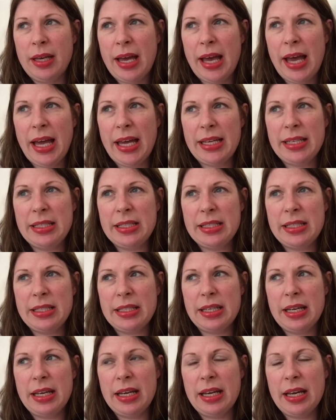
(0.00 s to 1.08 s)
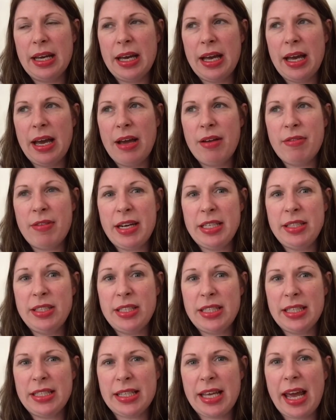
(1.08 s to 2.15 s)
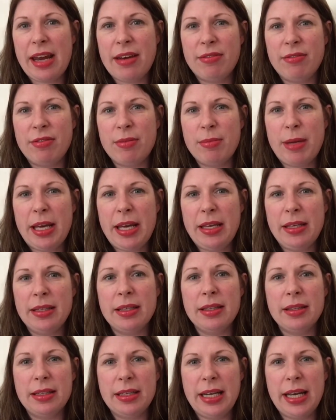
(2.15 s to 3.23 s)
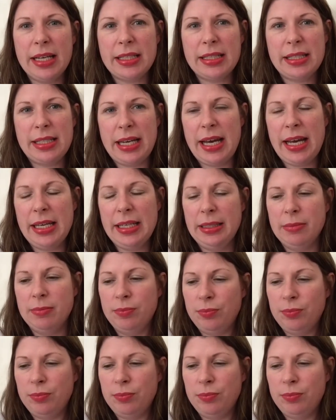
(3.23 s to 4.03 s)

and arranged a scan for me the next day.